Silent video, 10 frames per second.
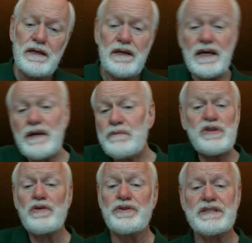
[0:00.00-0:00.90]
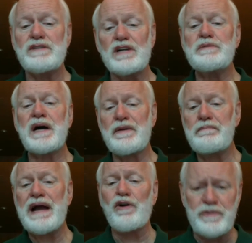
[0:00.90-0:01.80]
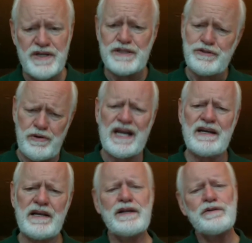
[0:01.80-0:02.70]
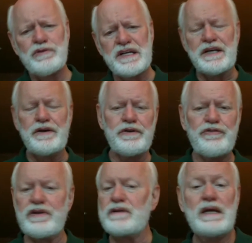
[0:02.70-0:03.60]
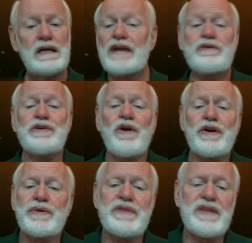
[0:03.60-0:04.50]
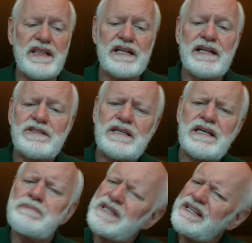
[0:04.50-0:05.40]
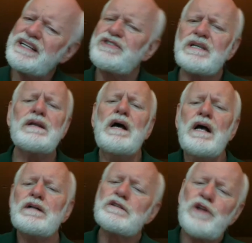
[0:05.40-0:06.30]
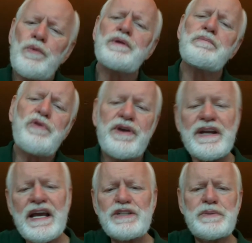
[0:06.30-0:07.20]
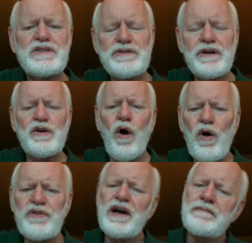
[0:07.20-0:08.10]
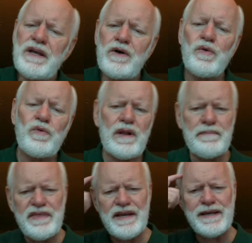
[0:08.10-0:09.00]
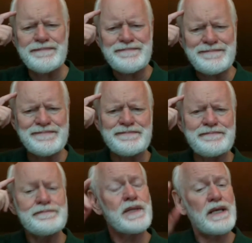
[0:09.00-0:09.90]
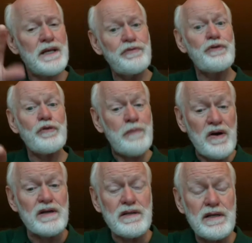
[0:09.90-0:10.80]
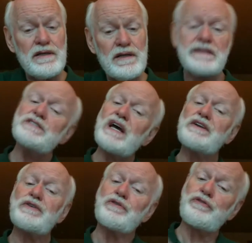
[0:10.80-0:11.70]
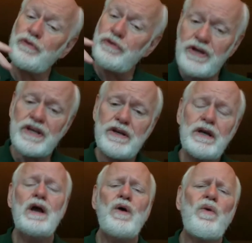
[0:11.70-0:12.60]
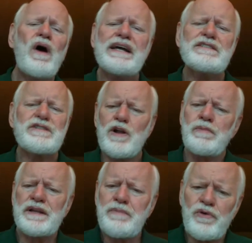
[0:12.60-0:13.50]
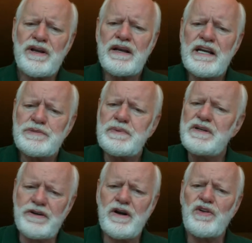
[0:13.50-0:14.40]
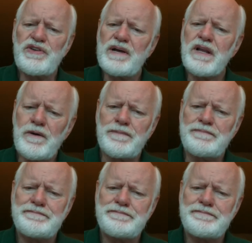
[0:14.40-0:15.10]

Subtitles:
And it was all good. They talked about empowerment and training and good leaders, and I couldn't argue with anything they said. But then they said, global employee engagement is near an all-time low. Well, I'm thinking, if you're so smart and these ideas are so good, why is global employee engagement near an all-time low?